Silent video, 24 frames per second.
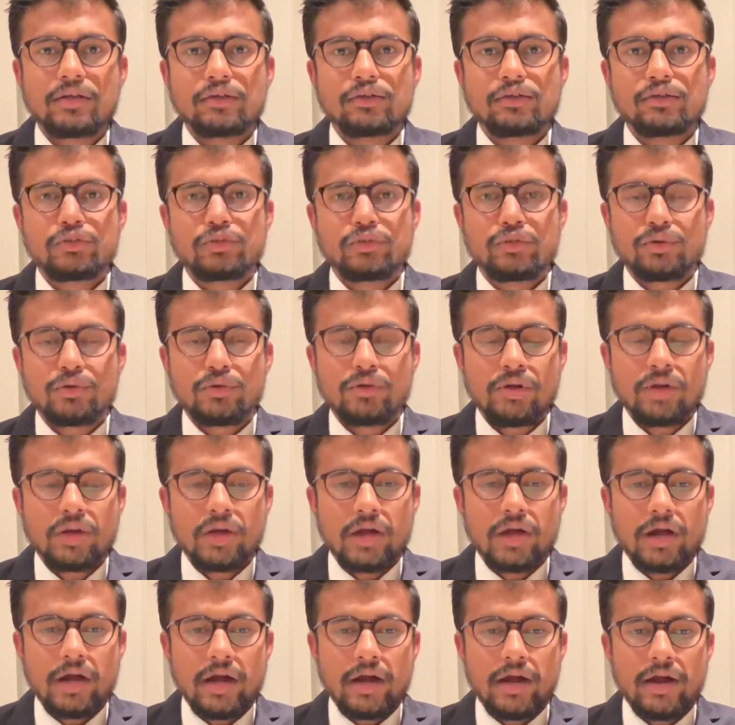So
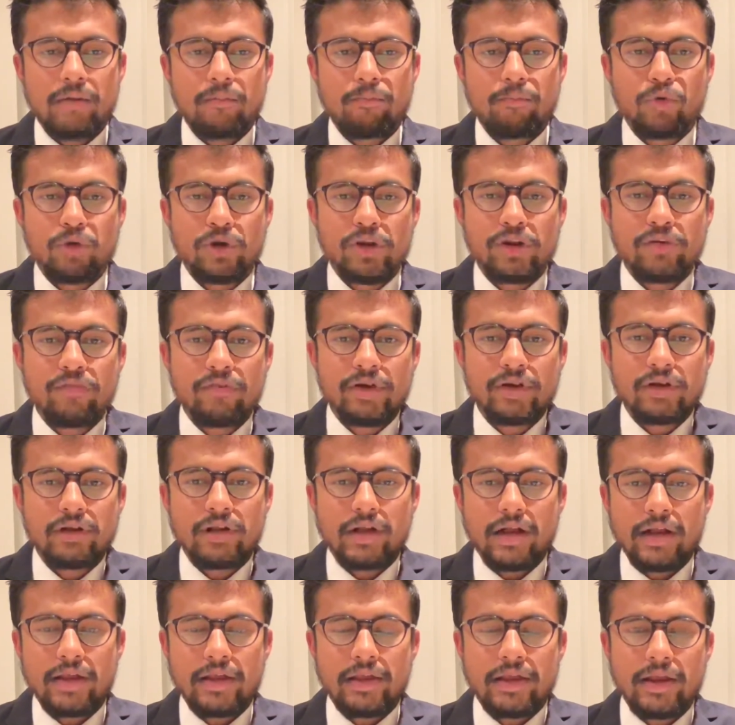I
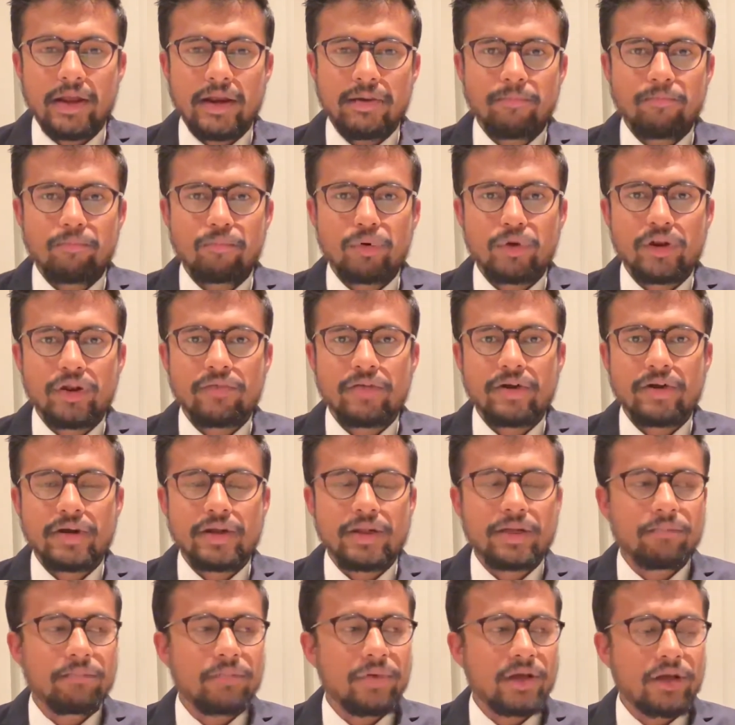kept
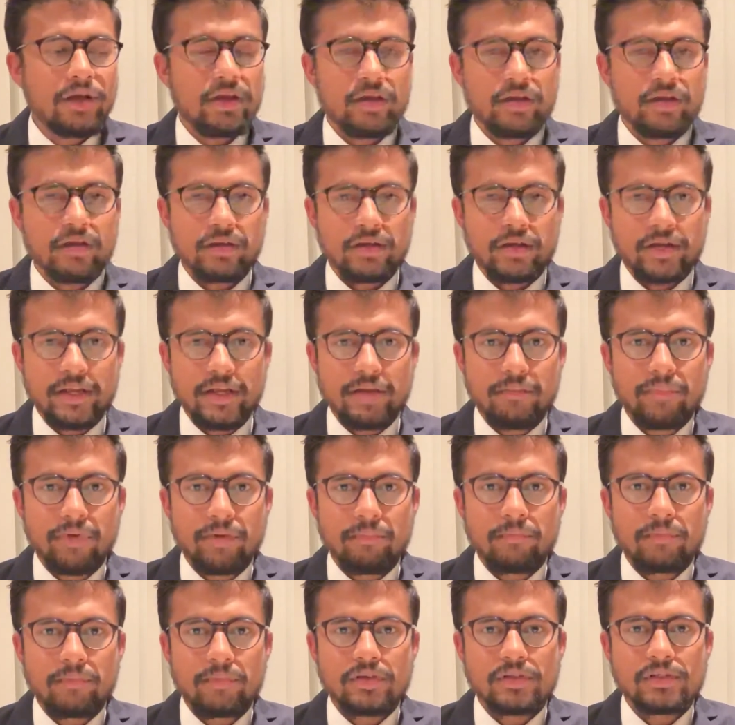motivating my team
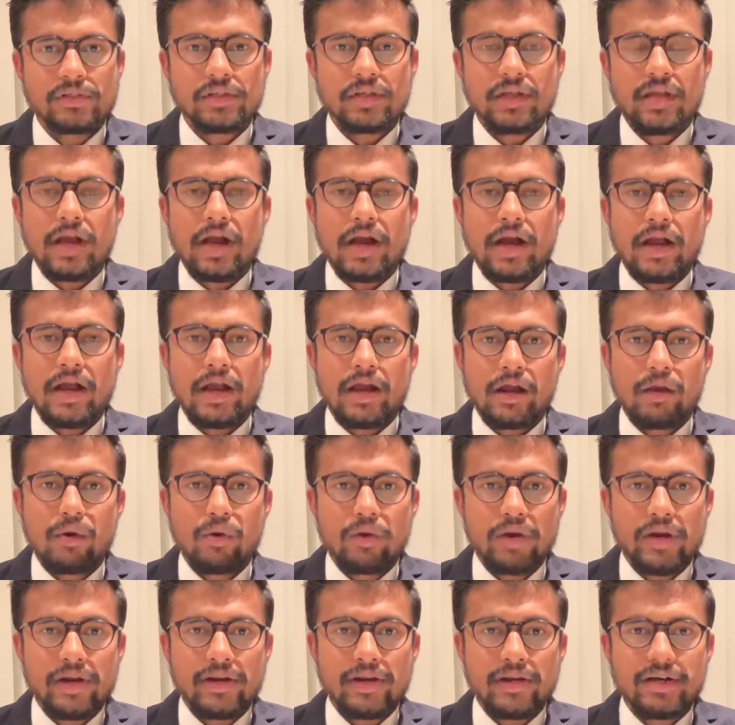members. I
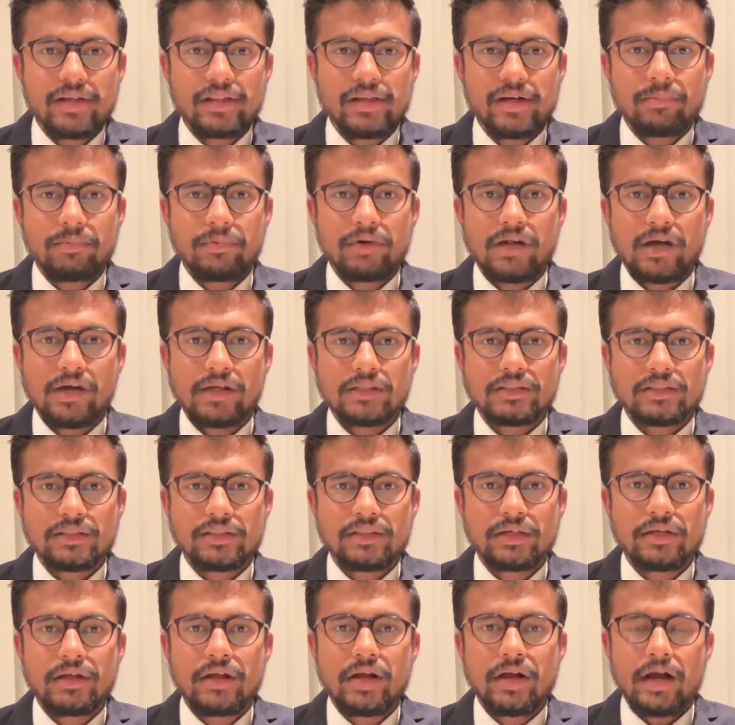allocated them tasks.
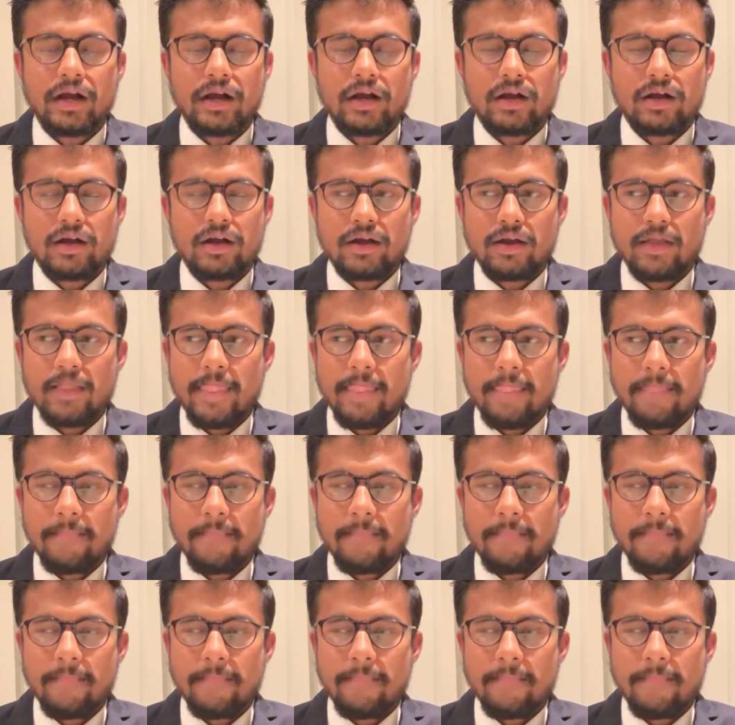I